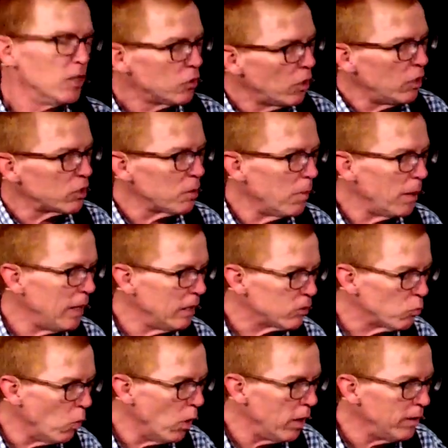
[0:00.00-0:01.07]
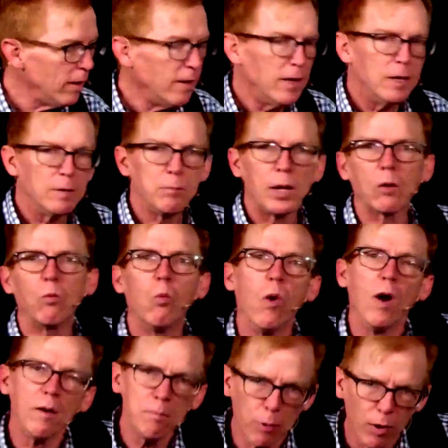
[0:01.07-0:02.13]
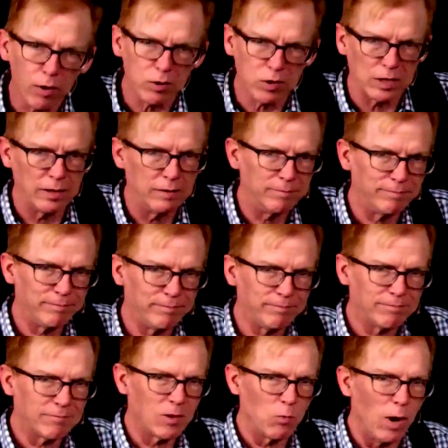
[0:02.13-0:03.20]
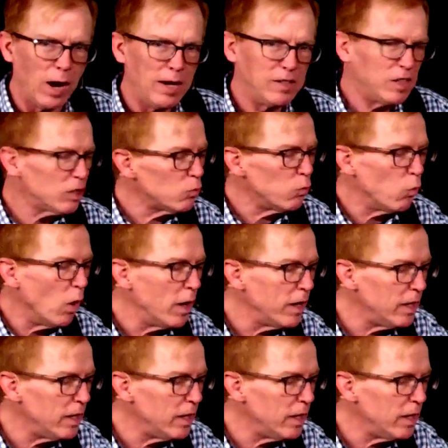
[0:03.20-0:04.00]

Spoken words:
So here's some ideas. One, pick one person, right? Just one